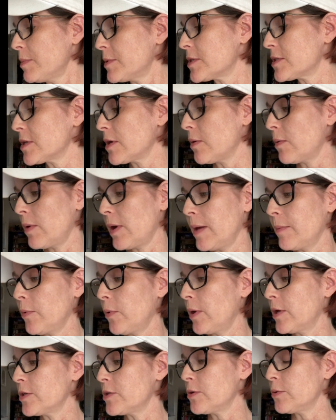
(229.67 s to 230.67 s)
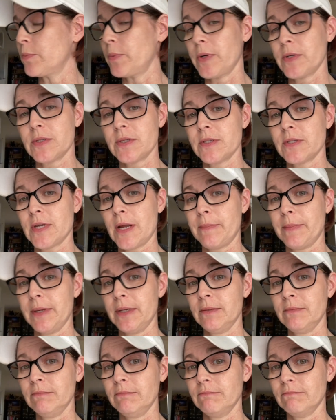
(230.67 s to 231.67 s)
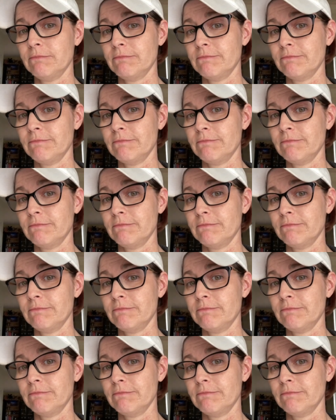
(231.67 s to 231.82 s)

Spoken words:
So I'm going to press the stop button